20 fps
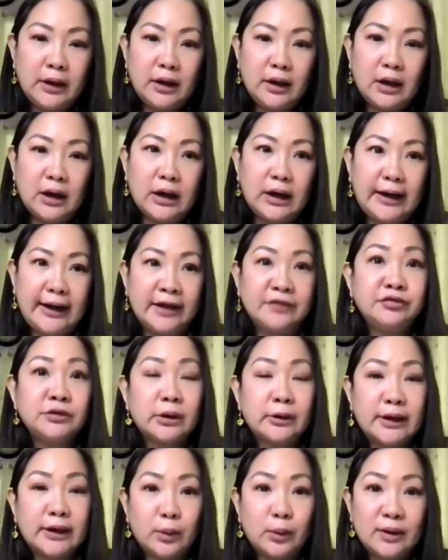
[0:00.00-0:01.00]

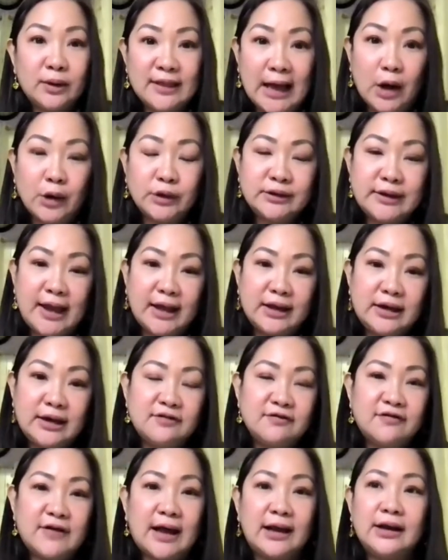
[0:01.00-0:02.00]
entering without any
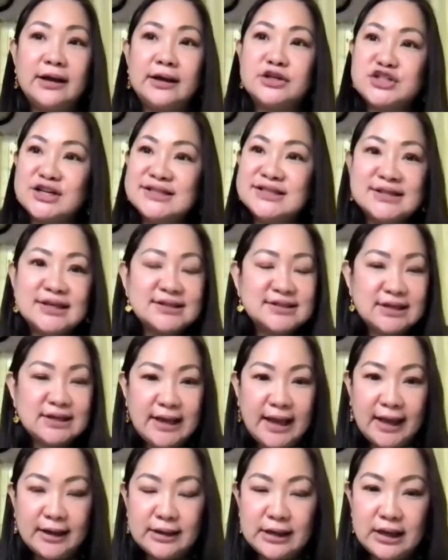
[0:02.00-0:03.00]
valid, just as
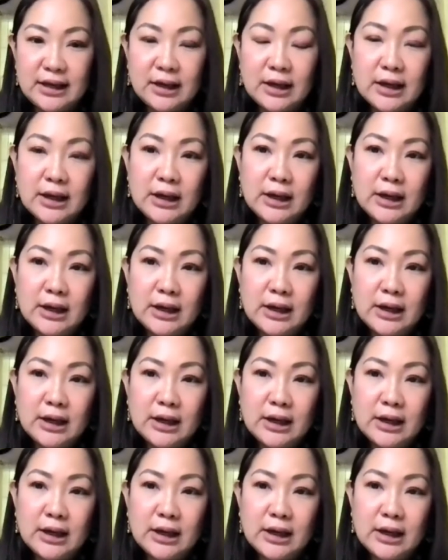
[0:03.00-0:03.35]
in any